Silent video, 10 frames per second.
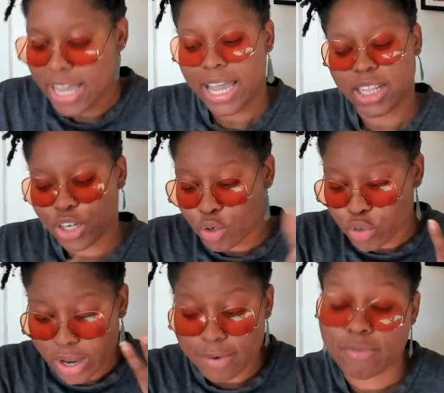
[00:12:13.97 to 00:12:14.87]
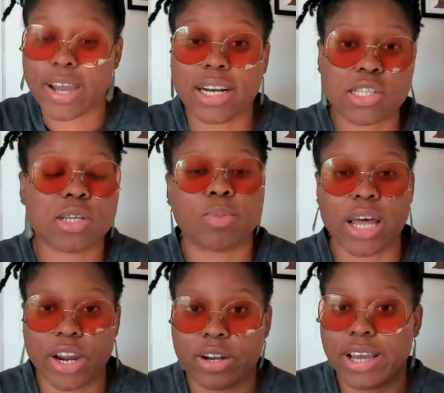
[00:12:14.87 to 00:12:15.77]
and then you try to find a
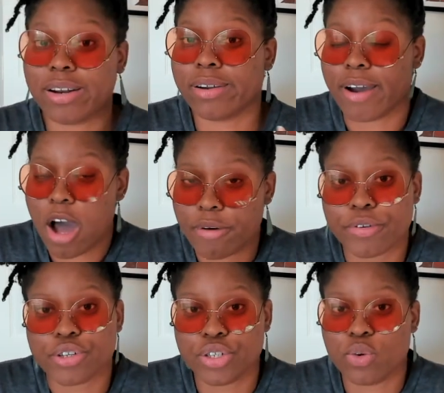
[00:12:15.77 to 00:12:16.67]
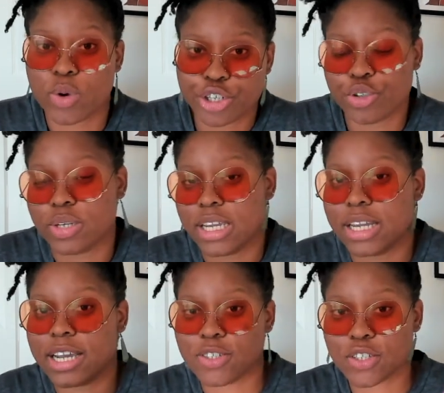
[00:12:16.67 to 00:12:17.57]
supplier that offers you what you
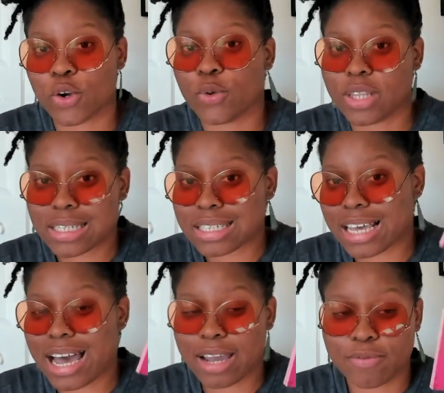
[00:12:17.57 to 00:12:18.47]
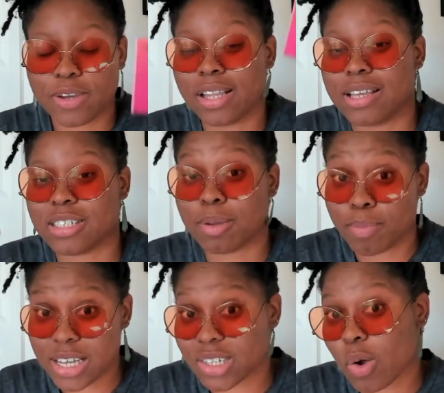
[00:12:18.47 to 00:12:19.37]
need. And so this, I feel, is the
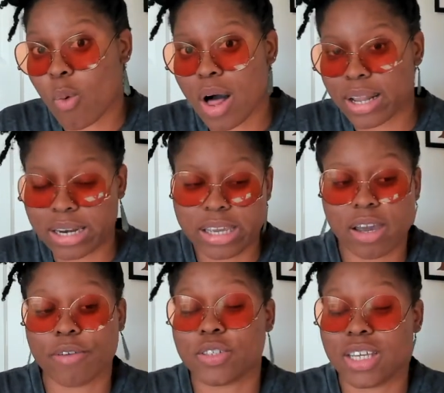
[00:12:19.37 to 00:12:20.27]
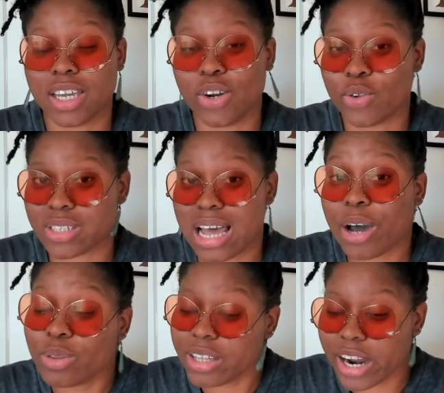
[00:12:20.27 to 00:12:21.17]
best quality of sticky notes
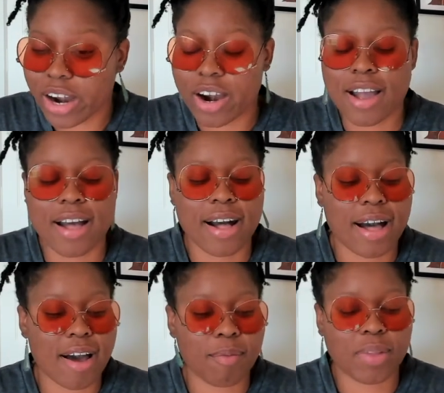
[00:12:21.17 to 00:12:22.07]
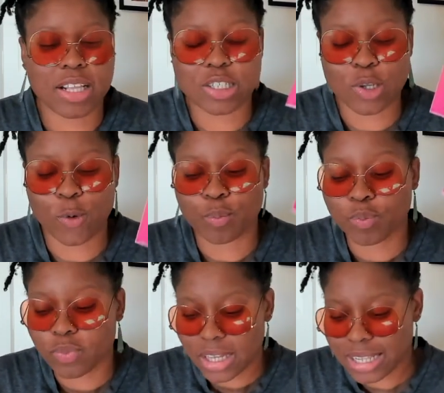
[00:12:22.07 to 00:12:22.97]
out there. And so
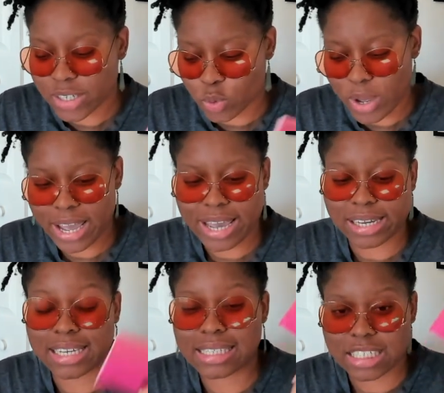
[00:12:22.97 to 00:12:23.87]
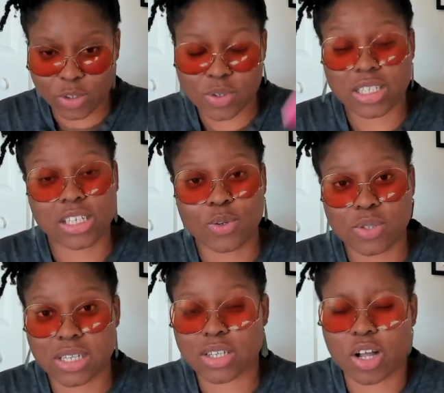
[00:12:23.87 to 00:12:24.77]
that's why I continuously
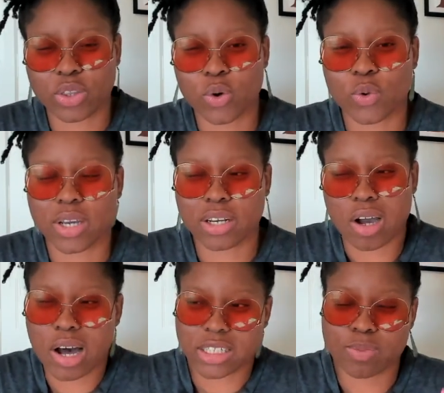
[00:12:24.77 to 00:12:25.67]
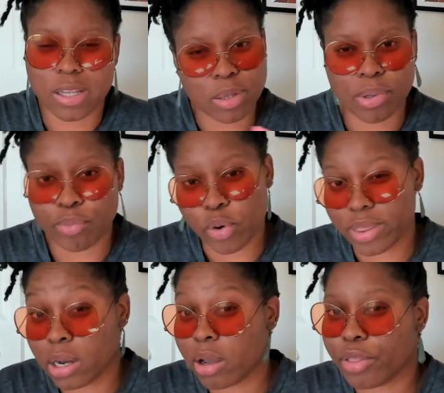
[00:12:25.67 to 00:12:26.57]
use this, although it costs me a little bit more
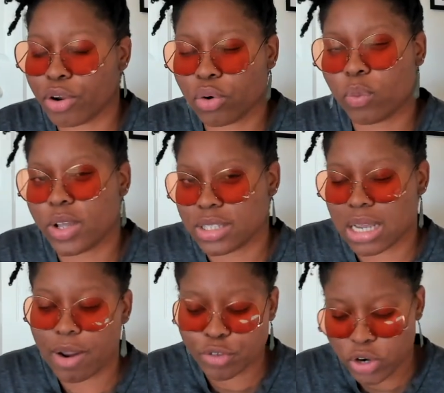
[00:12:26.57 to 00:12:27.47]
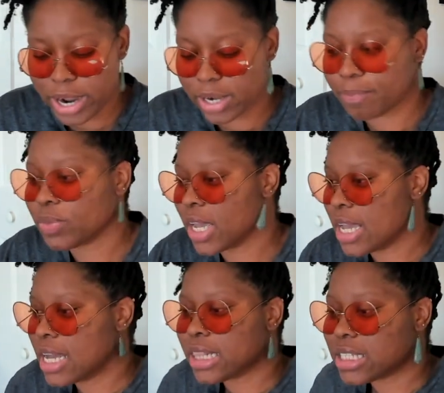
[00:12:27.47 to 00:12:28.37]
than other ones that I've tried.
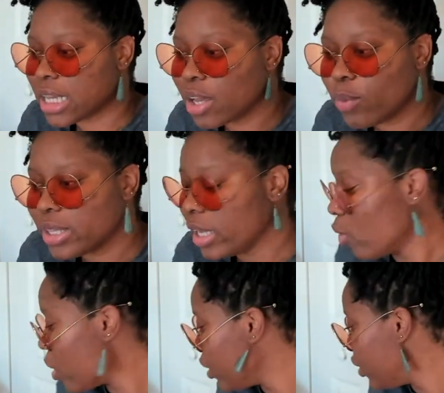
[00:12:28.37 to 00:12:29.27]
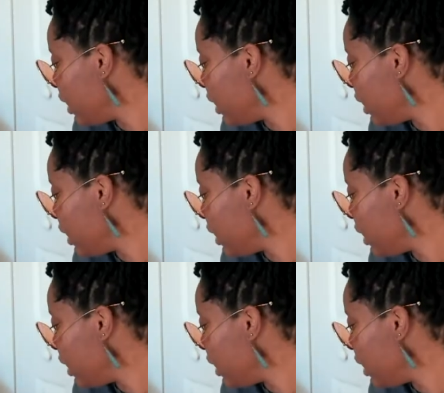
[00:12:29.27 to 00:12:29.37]
The second one they ordered